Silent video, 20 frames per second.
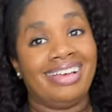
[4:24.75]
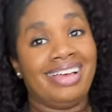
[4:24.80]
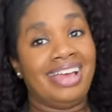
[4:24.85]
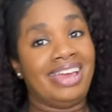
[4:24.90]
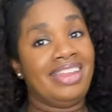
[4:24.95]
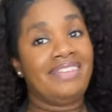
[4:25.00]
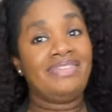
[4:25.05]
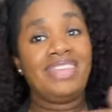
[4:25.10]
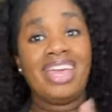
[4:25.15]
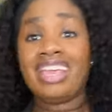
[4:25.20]
And
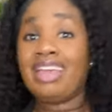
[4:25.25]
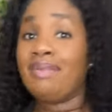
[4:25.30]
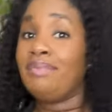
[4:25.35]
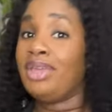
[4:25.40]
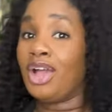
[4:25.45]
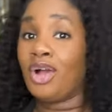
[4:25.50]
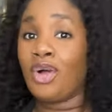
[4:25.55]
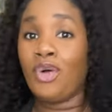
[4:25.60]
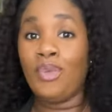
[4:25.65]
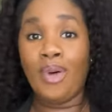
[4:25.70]
if they give me
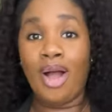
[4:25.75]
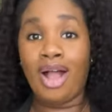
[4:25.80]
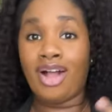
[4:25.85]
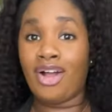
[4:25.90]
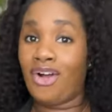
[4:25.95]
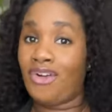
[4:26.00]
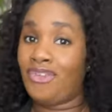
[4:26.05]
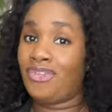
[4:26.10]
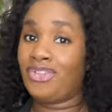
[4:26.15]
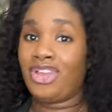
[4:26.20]
a coupon
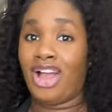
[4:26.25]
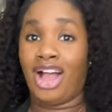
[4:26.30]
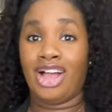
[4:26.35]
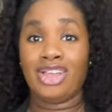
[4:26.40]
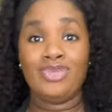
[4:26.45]
code for y'all,